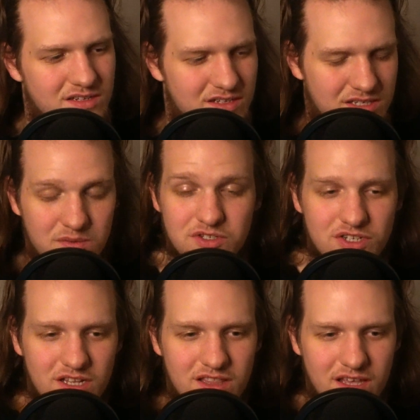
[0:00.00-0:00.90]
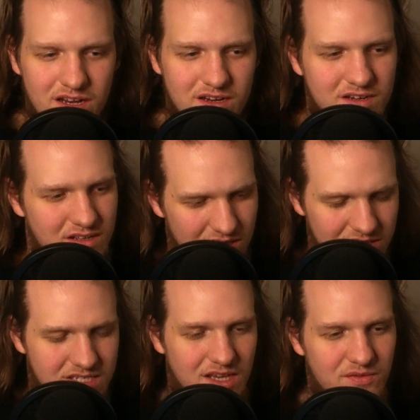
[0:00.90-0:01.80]
see what you did there.
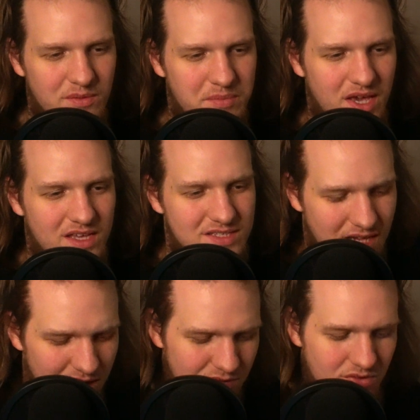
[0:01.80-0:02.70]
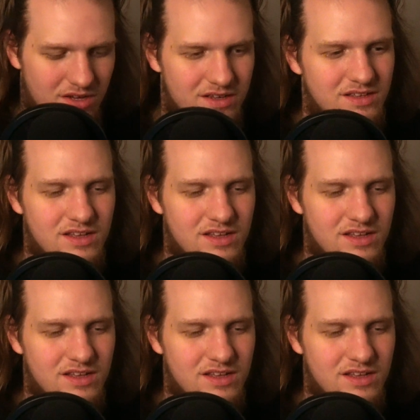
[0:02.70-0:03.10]
Let's see if it pans out for you.